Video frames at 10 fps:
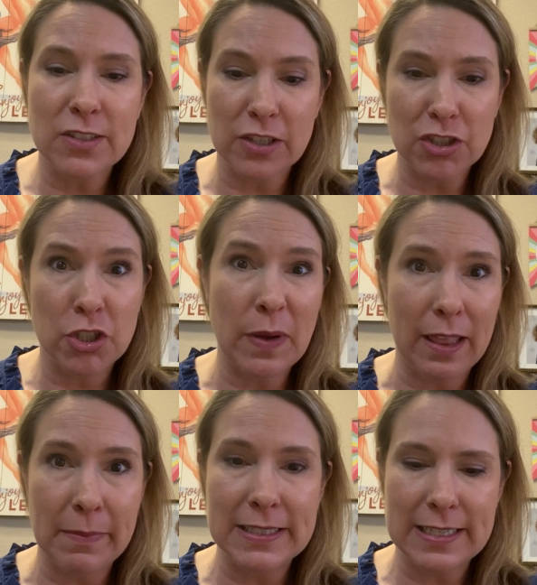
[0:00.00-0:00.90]
So there's two
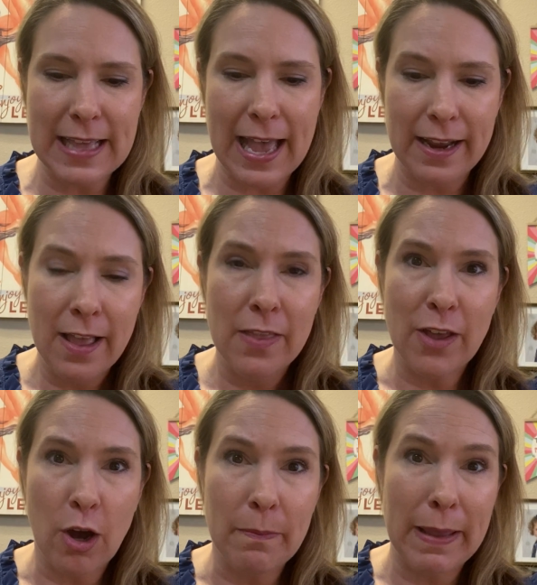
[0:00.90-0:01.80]
elements to that.
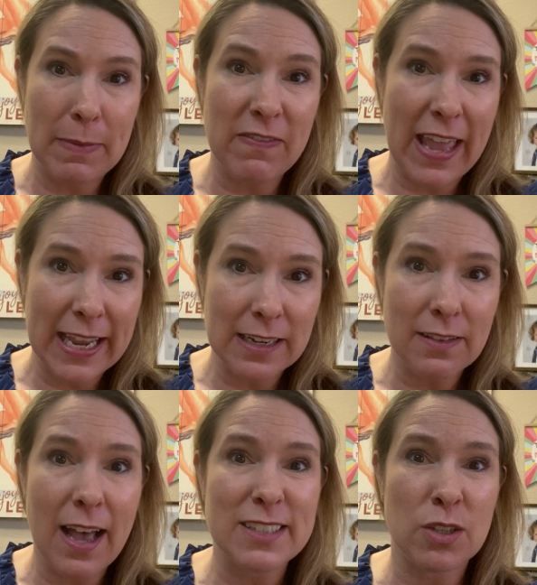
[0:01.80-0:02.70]
The home may be vacant a
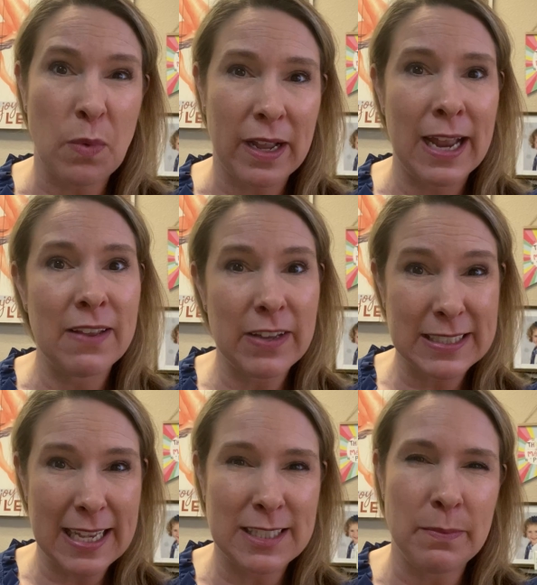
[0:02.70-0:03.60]
lot. So what kind of
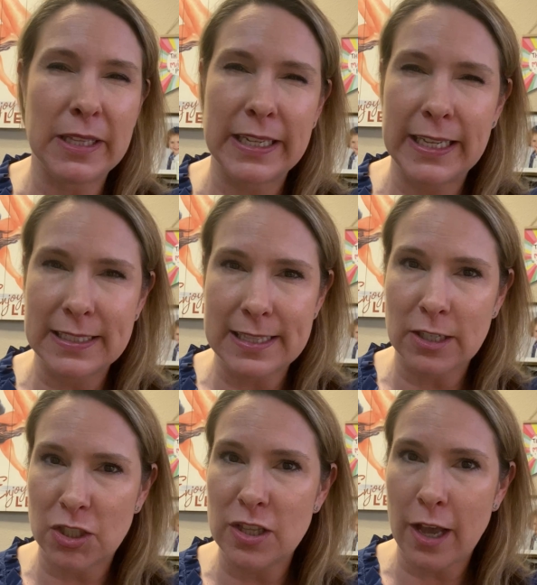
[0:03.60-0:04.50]
accessibility is
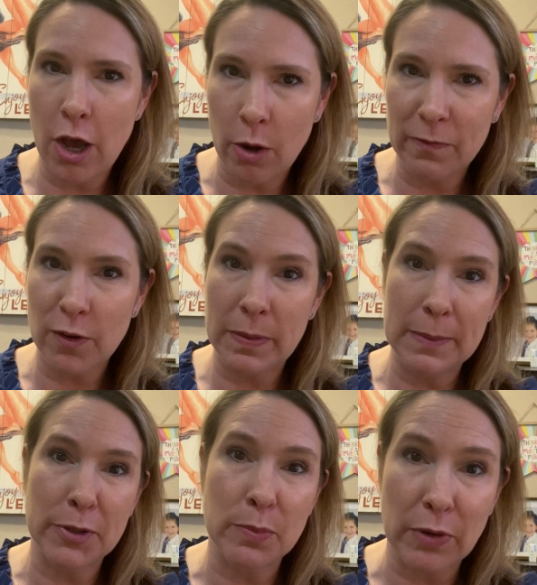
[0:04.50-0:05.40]
there to the home for
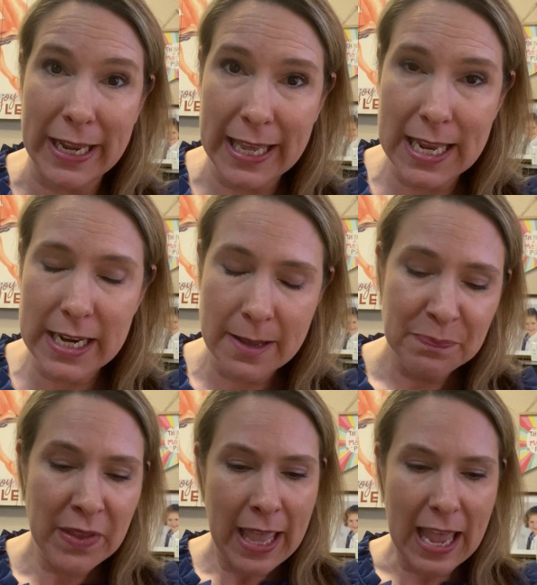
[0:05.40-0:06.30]
people to break in?
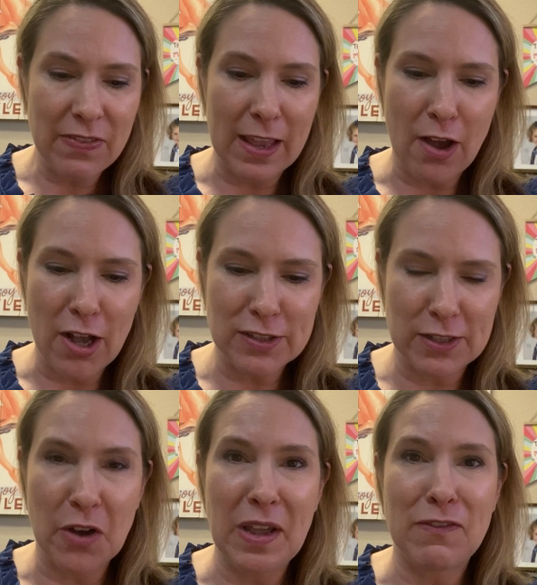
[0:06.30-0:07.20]
And then
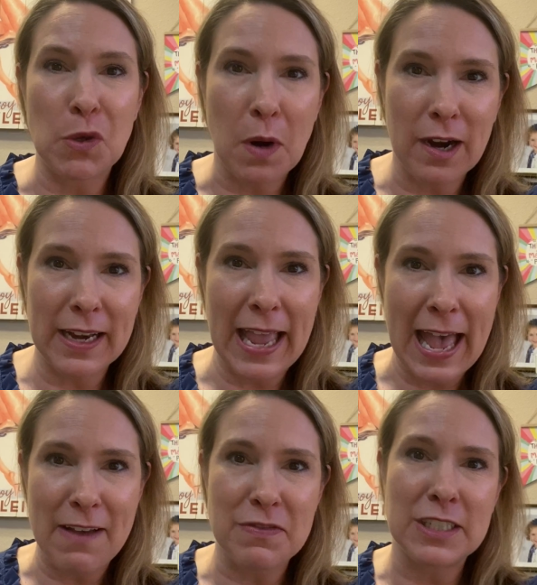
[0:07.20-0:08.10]
also if you are gonna
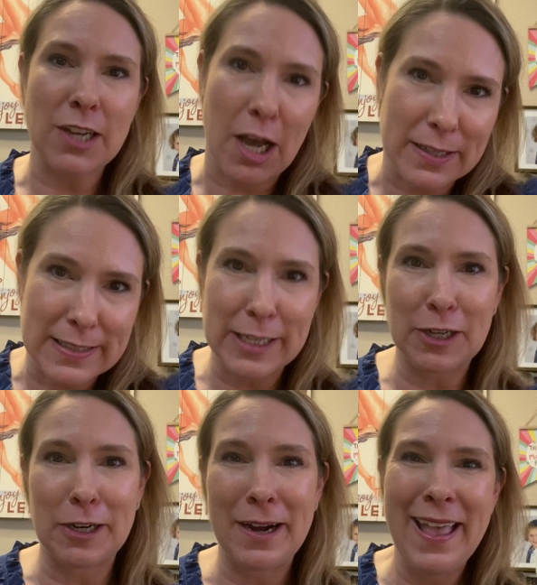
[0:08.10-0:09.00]
have the dog
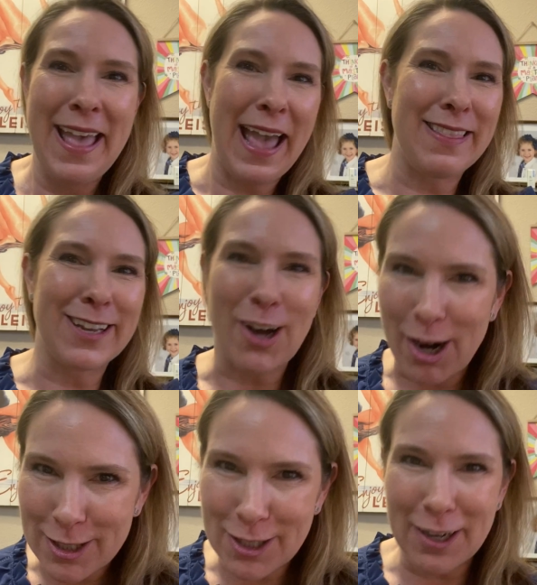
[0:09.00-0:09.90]
sitter and the
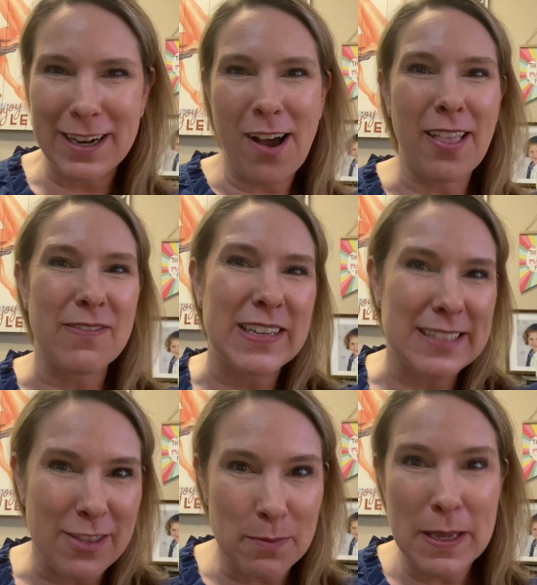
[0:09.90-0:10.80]
gardener and all of
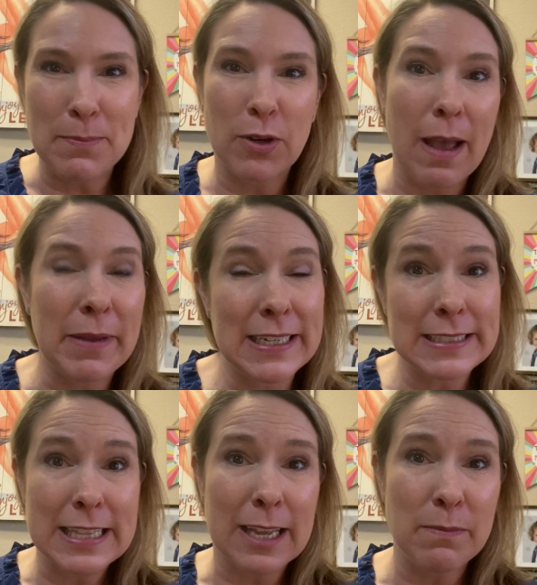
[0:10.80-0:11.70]
these other people coming
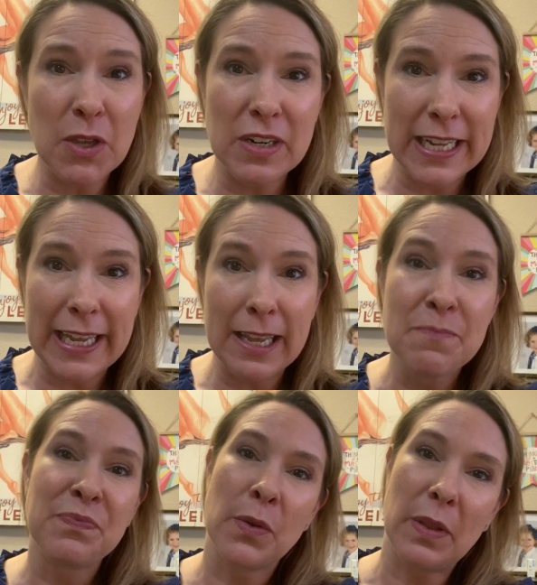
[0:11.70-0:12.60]
into the community,
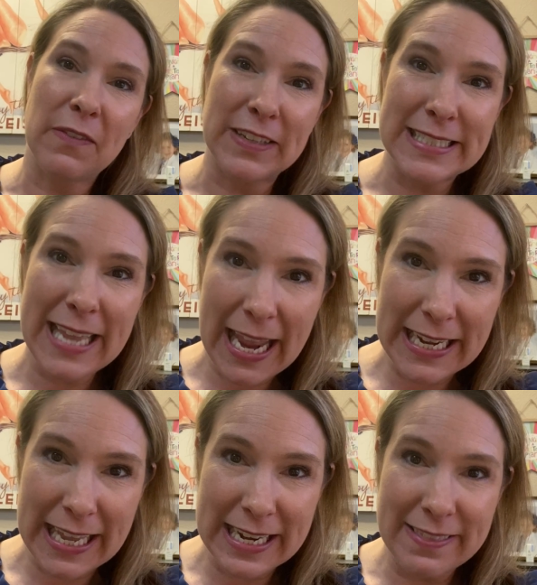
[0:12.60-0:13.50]
well, if it's
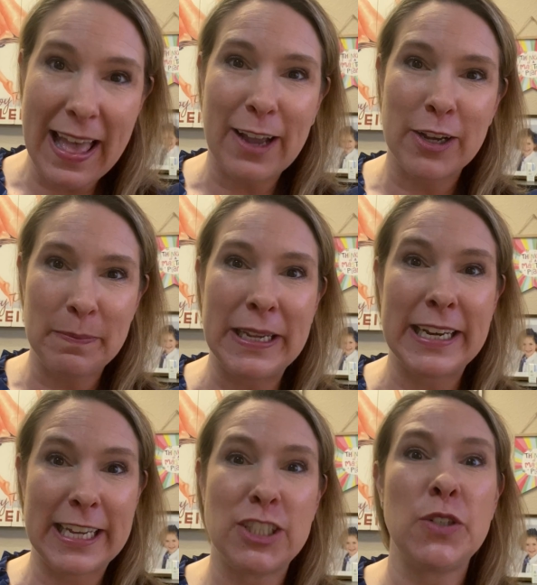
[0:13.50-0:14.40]
gated, that could be an
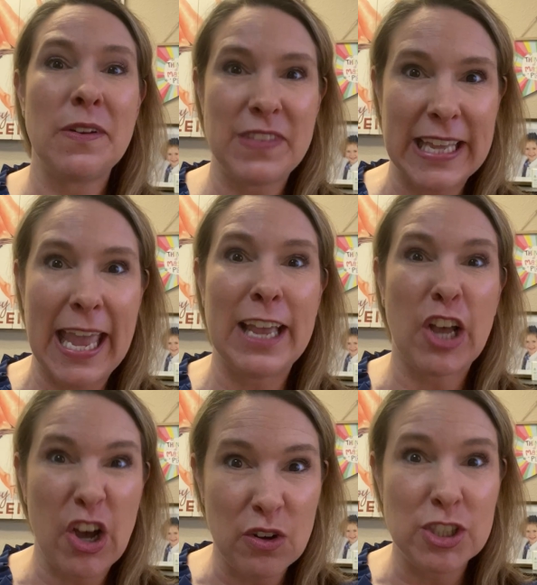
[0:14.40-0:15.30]
issue if the gate
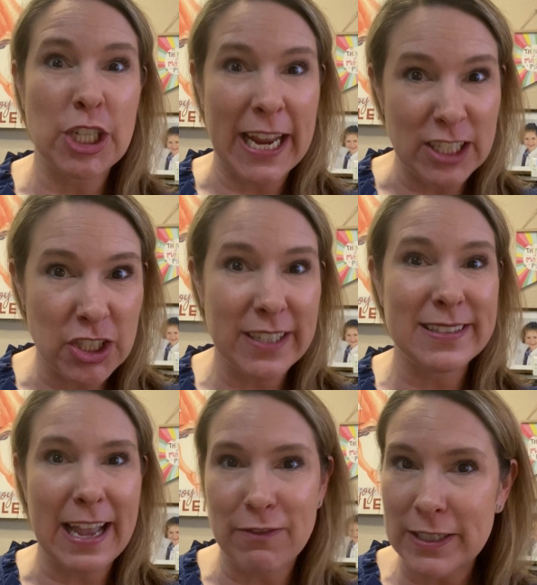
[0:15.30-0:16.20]
code
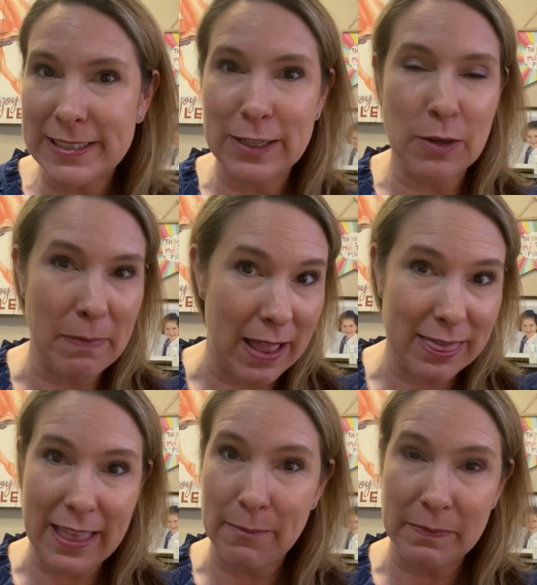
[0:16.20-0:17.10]
changes every single
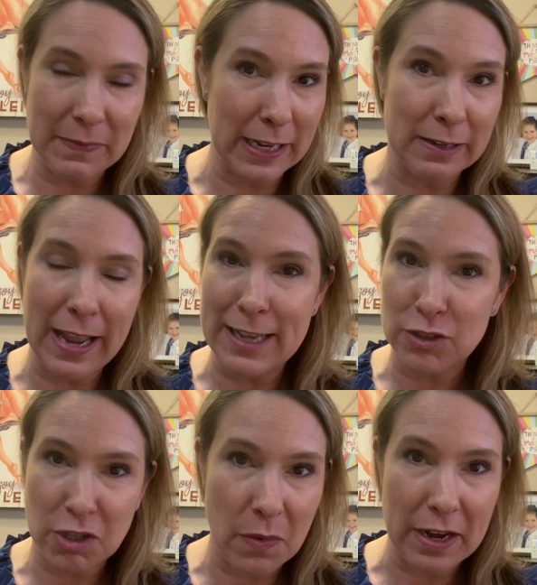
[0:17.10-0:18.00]
month. I'm in
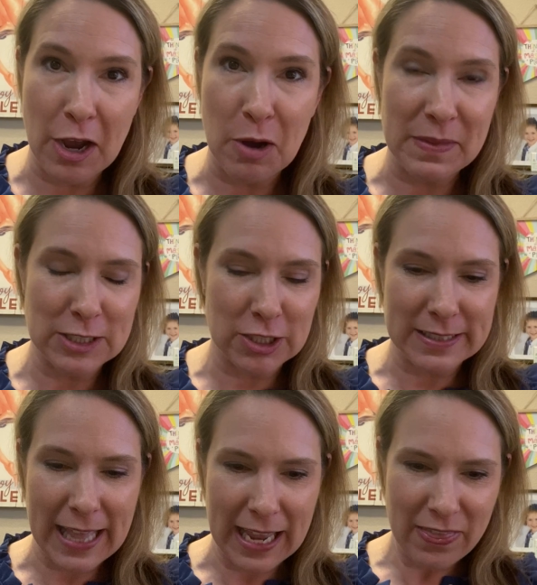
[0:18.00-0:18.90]
escrow on a home that's
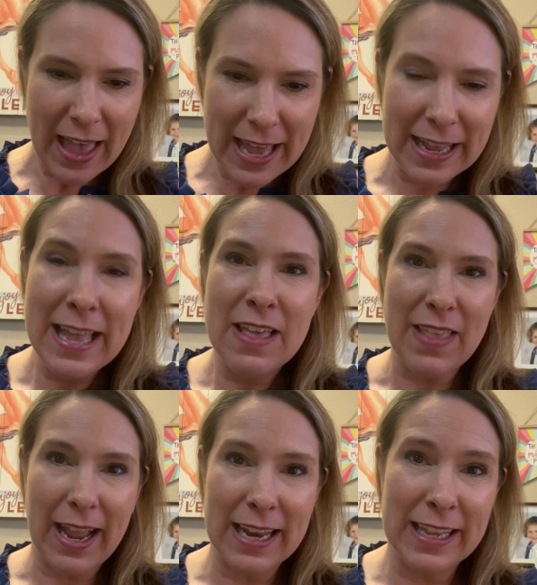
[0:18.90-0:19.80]
just like that.
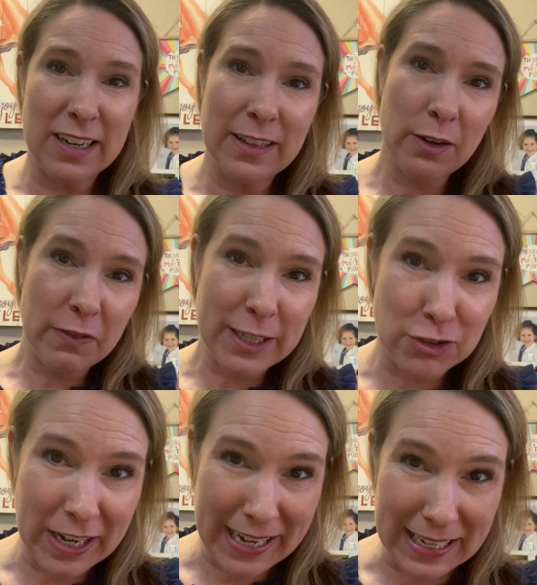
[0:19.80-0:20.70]
That can get a little
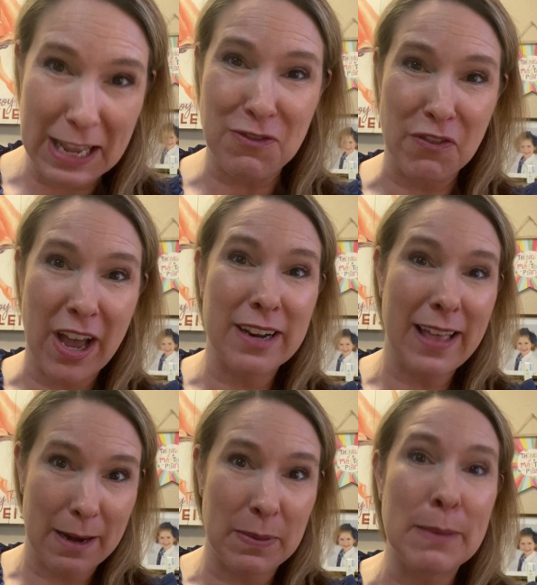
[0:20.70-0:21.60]
frustrating if you've got a
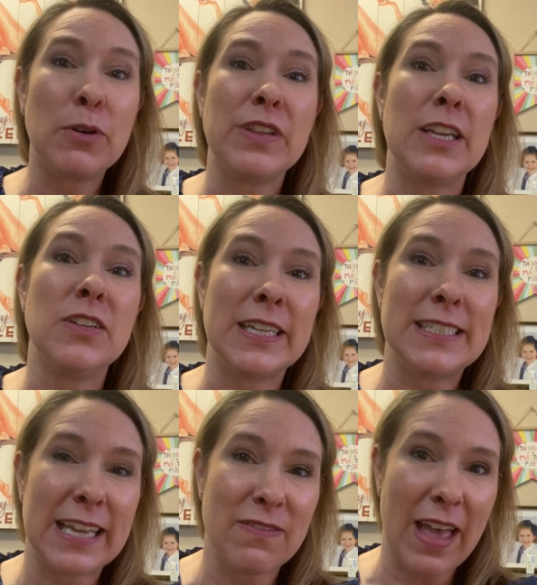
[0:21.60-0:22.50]
lot of people that you need
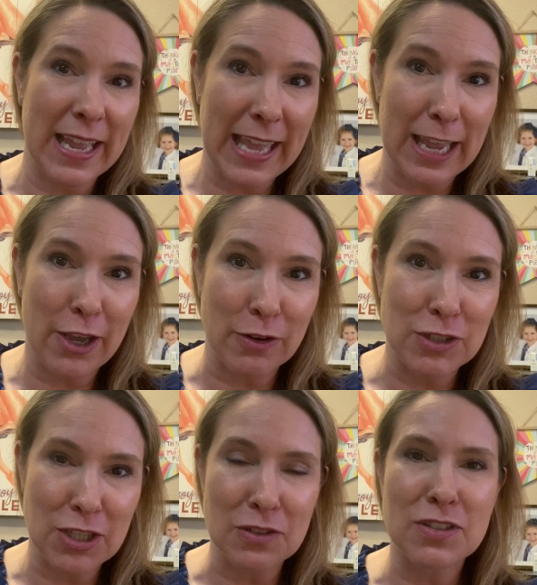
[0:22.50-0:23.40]
to give that gate
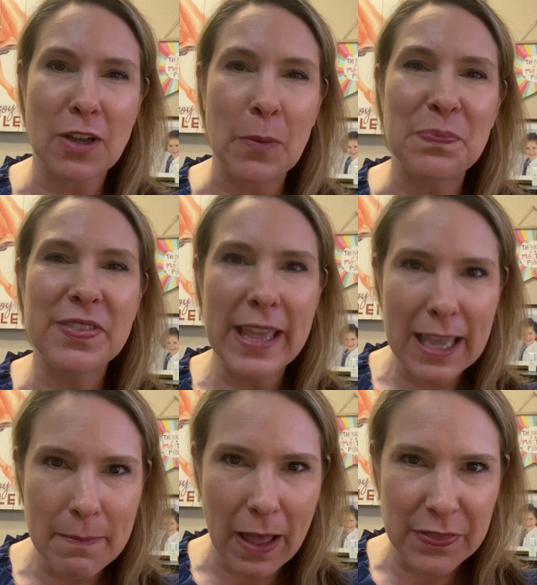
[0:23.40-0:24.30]
code to. So
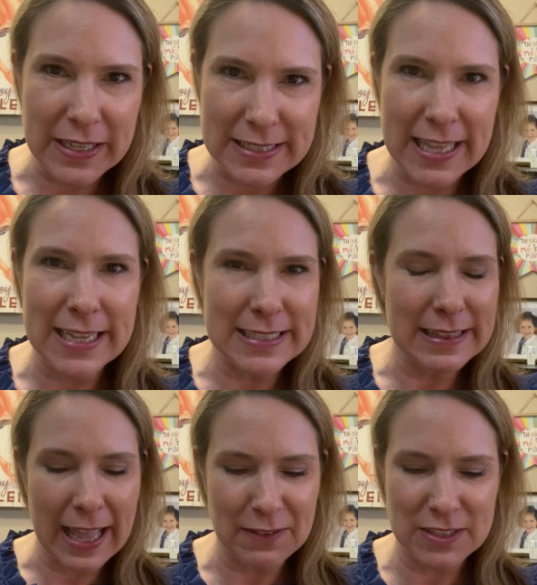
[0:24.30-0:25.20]
think about these things
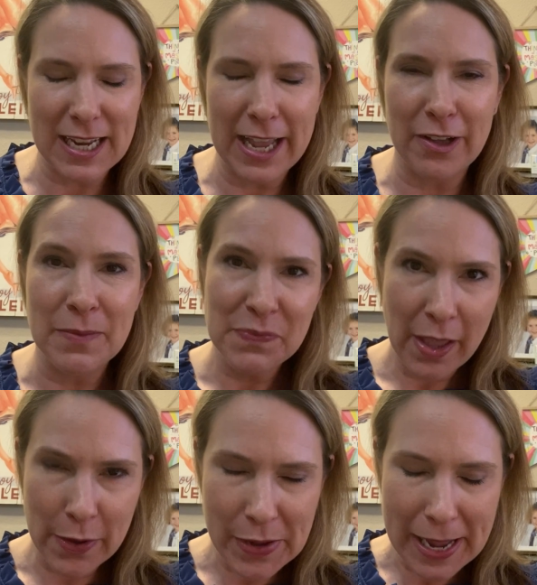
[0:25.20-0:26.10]
in lifestyle,
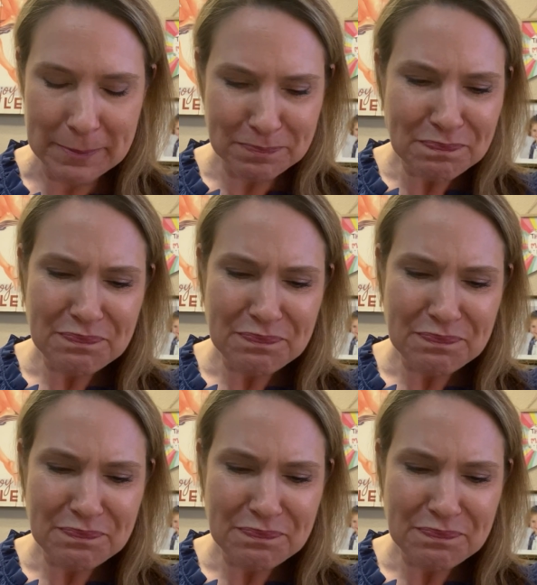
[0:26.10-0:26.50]
okay?